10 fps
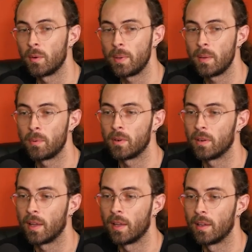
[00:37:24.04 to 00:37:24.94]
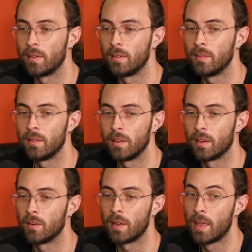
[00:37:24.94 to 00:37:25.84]
people, and you
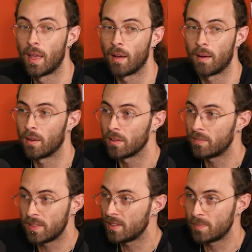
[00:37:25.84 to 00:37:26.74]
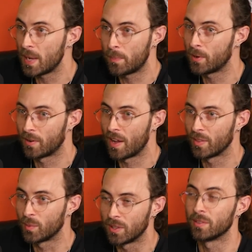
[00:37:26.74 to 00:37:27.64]
know all of these people around the
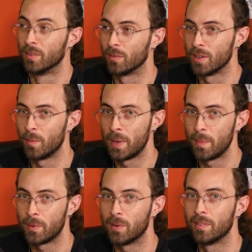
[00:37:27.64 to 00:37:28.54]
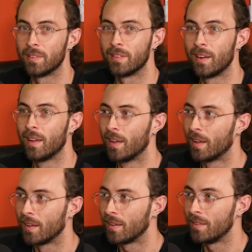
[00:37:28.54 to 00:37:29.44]
world, real people. It's
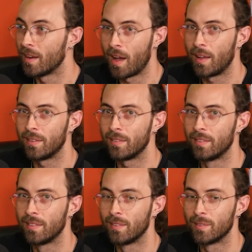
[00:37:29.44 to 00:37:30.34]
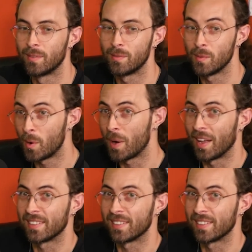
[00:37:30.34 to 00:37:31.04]
crazy. Not robots.